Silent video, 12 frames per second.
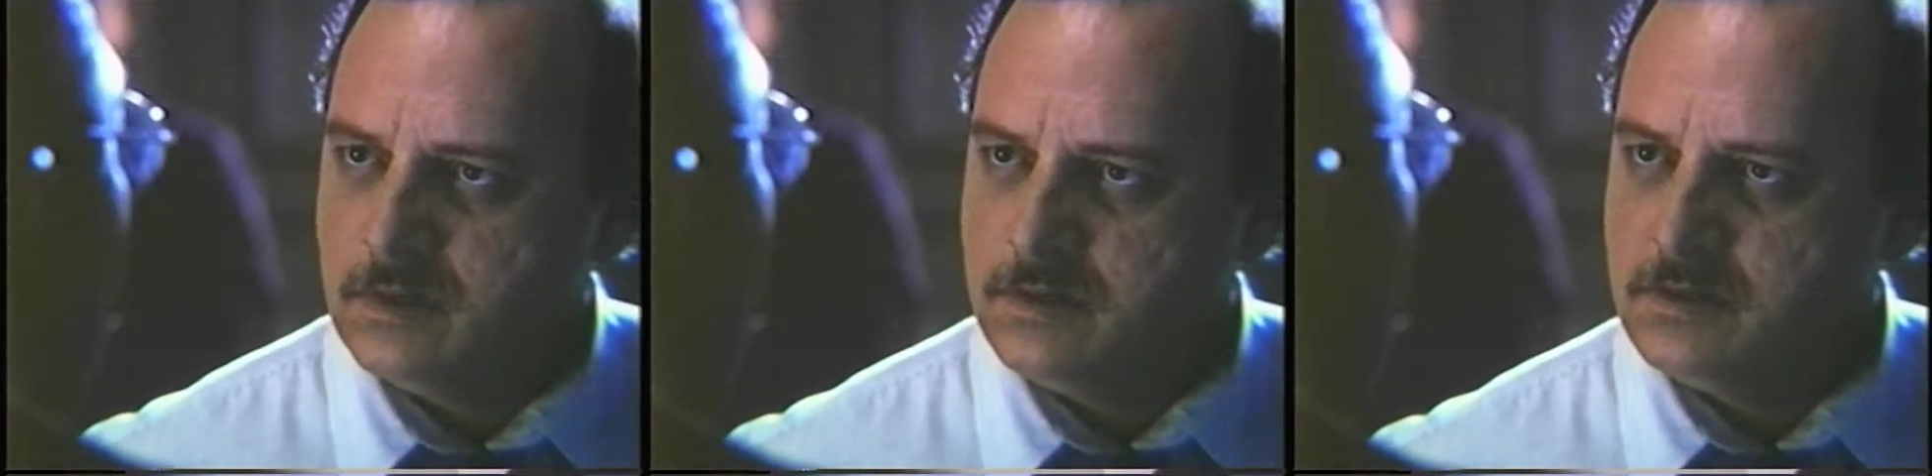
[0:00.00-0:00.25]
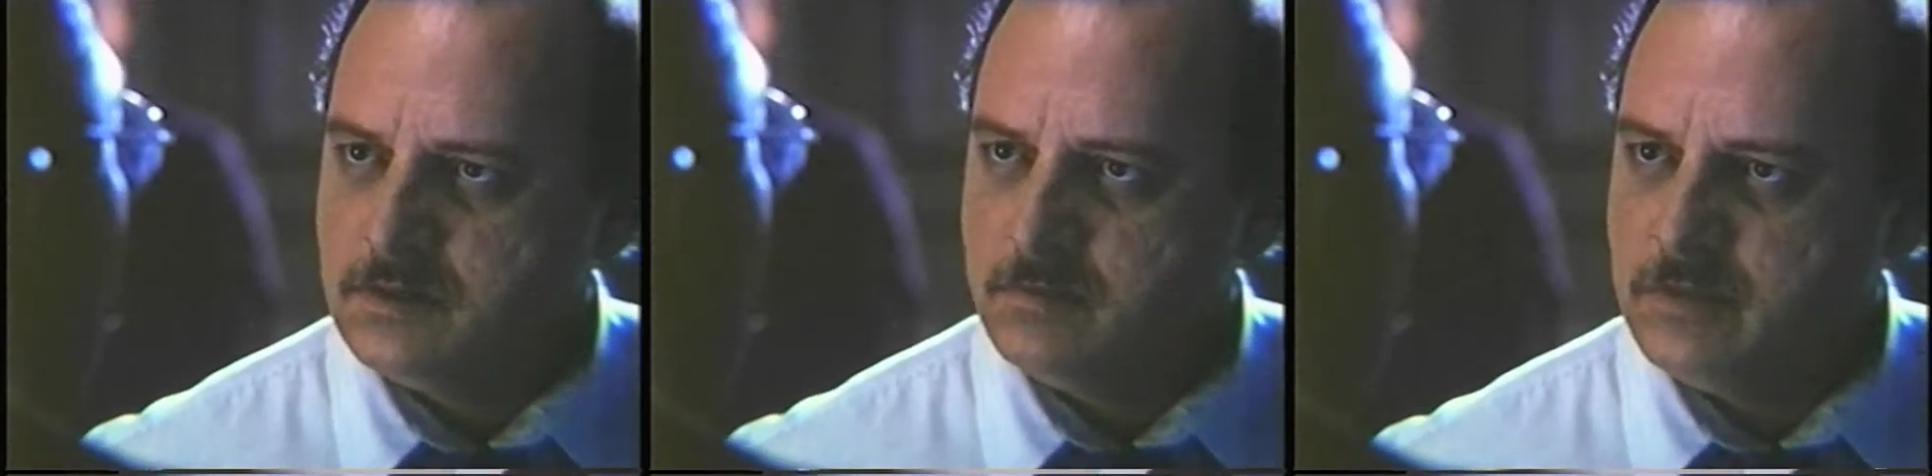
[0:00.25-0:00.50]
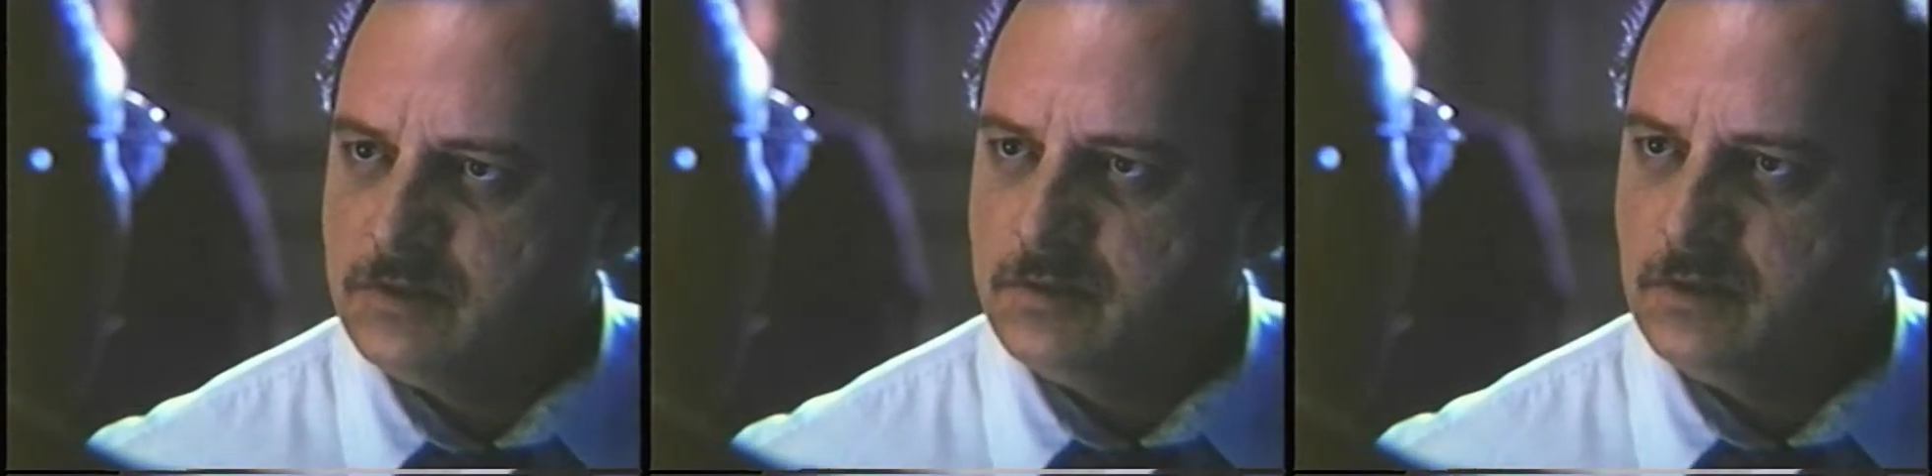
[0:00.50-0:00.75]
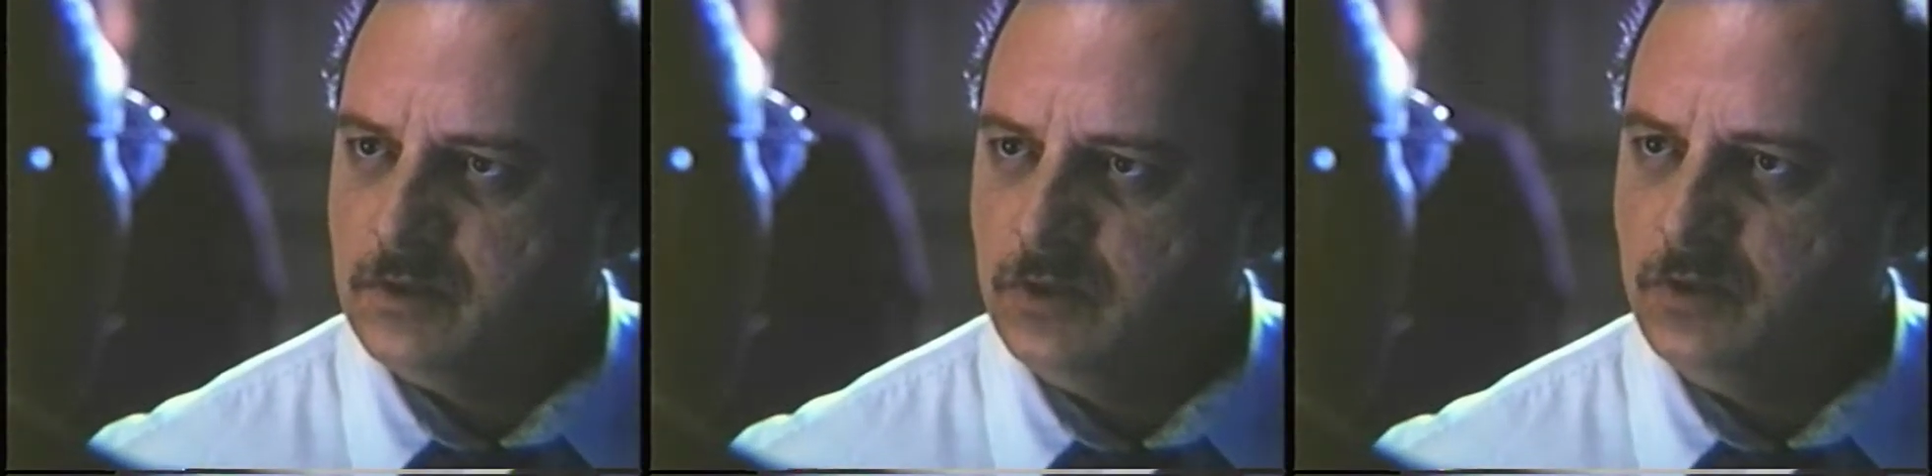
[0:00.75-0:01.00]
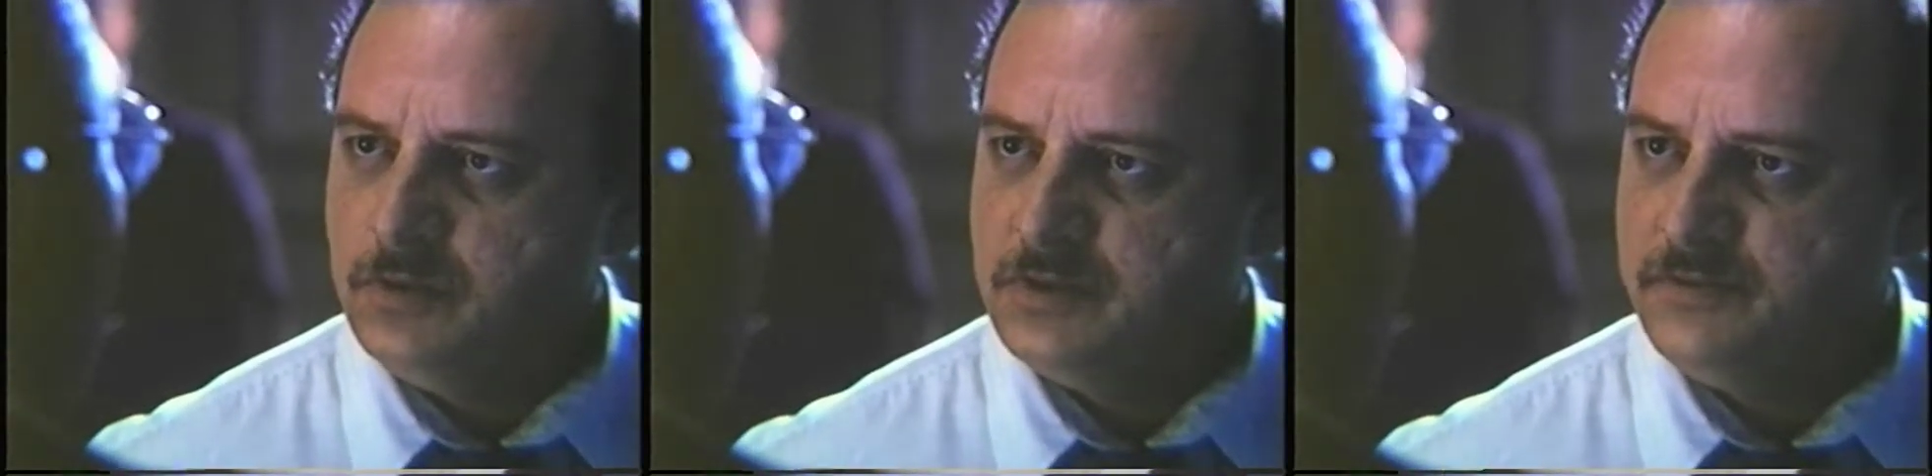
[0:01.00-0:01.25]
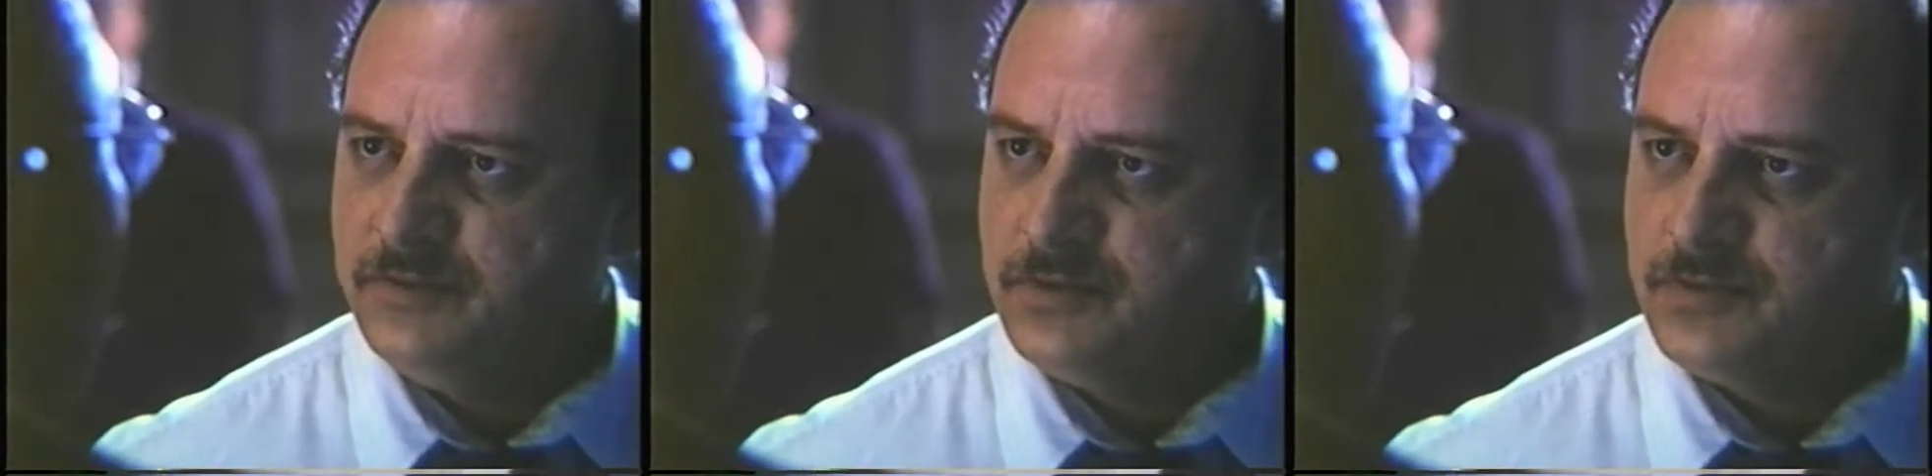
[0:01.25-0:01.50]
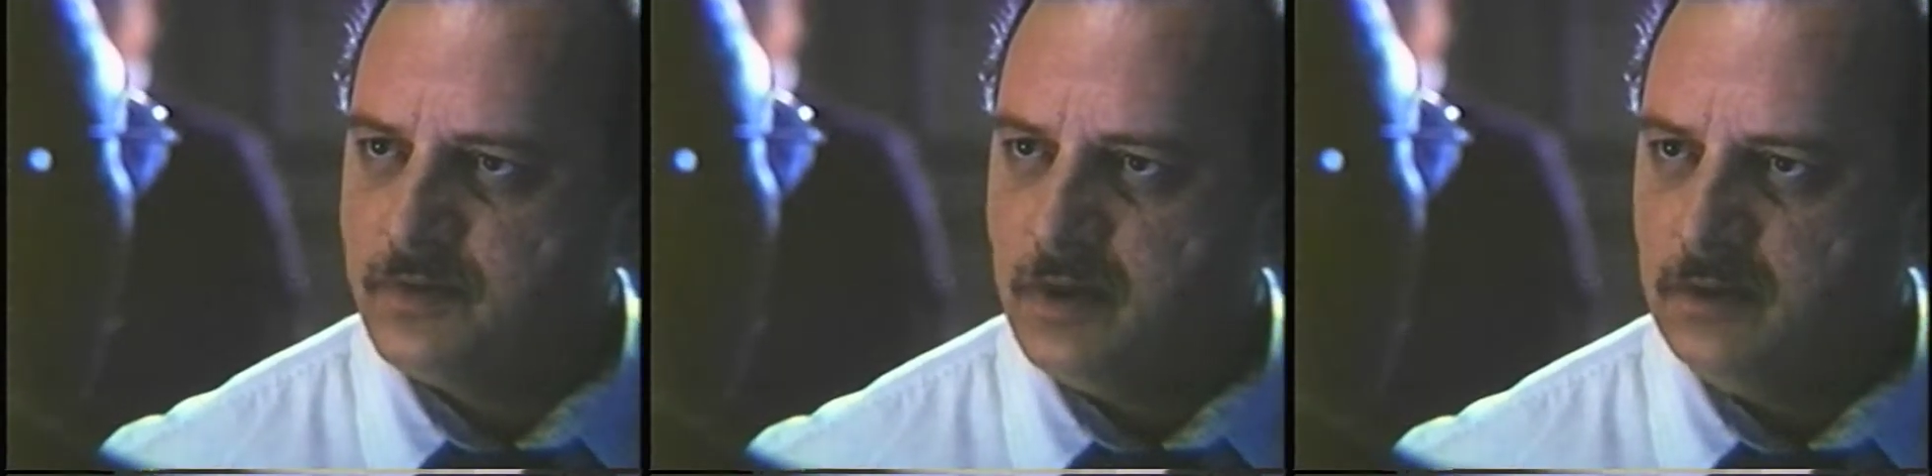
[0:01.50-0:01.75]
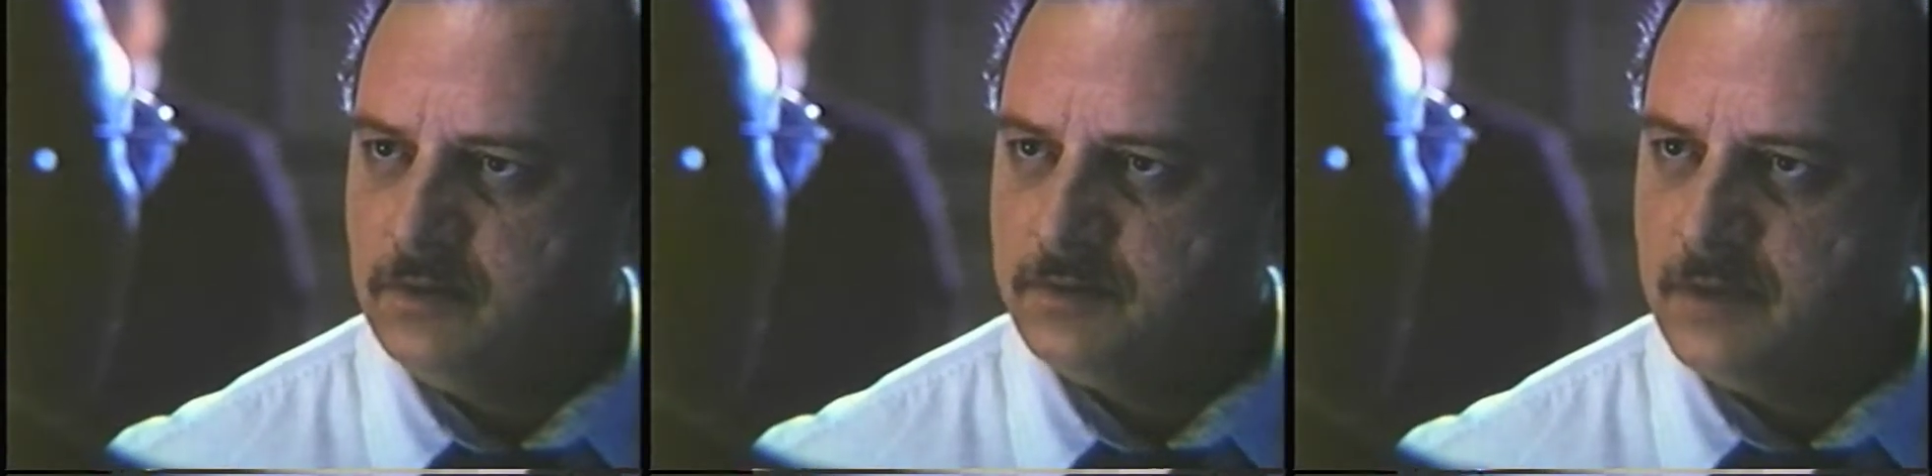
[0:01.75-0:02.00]
This is Mr. Lewis
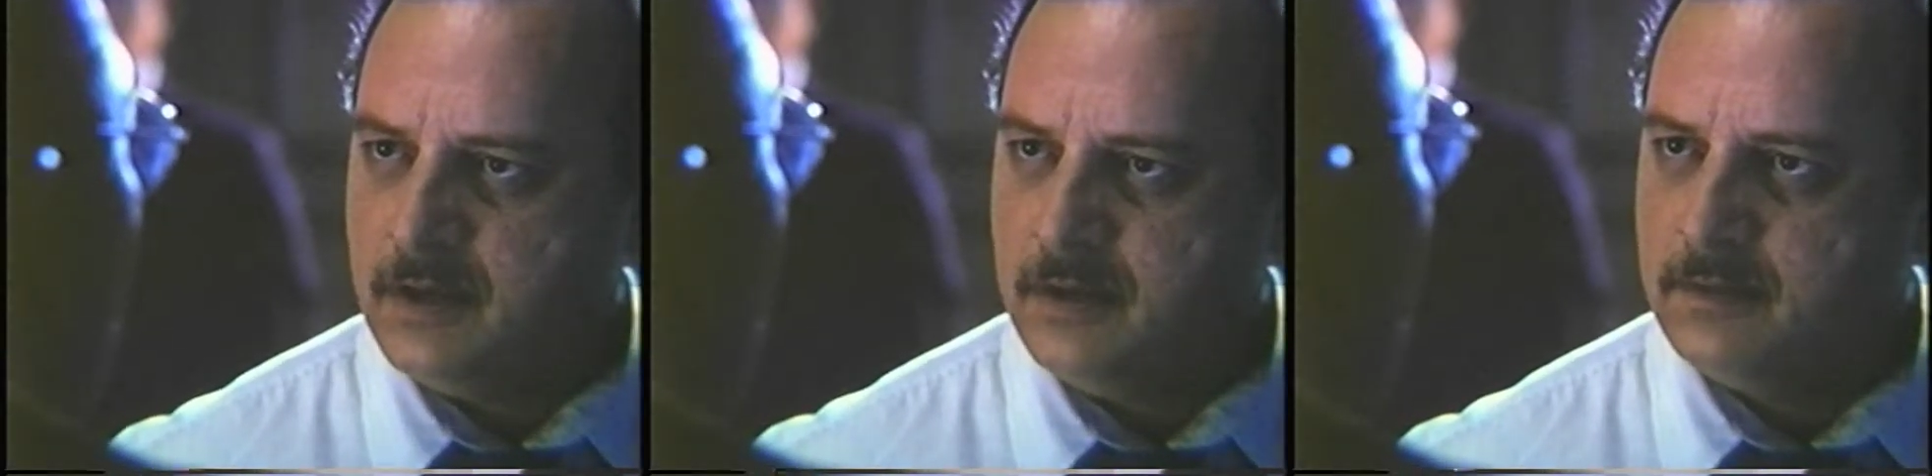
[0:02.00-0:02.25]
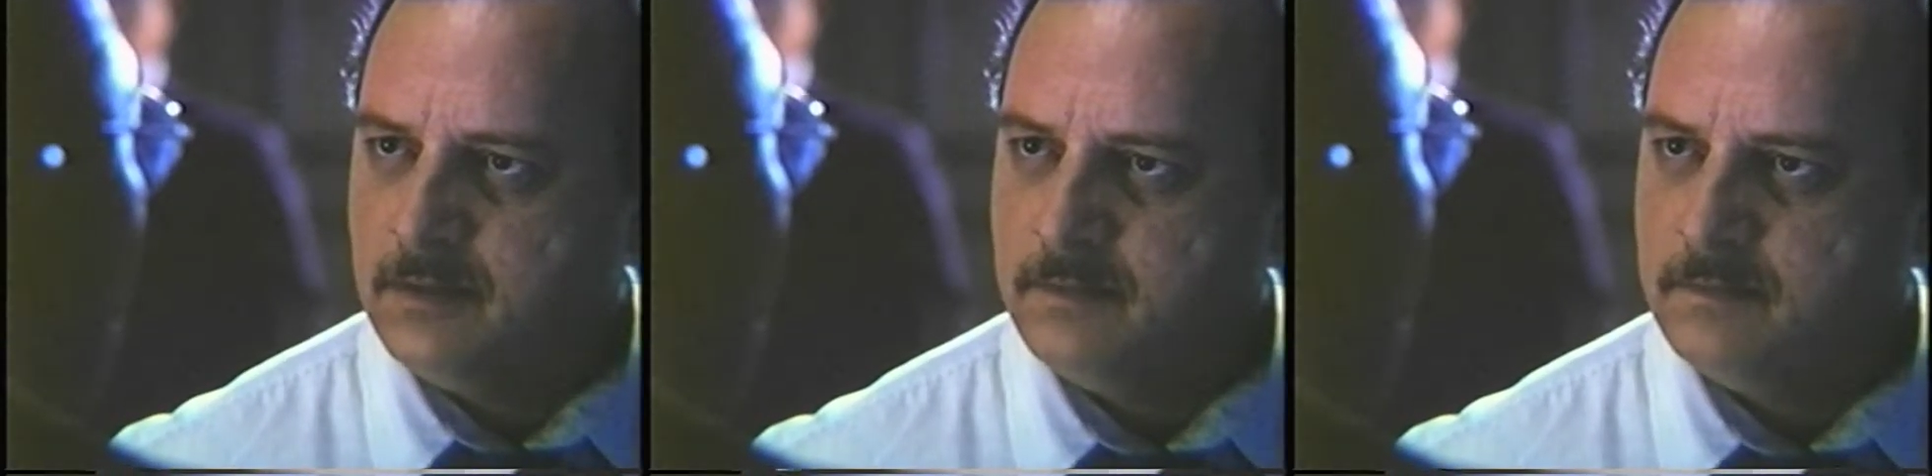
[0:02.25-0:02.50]
Futrell, Lieutenant.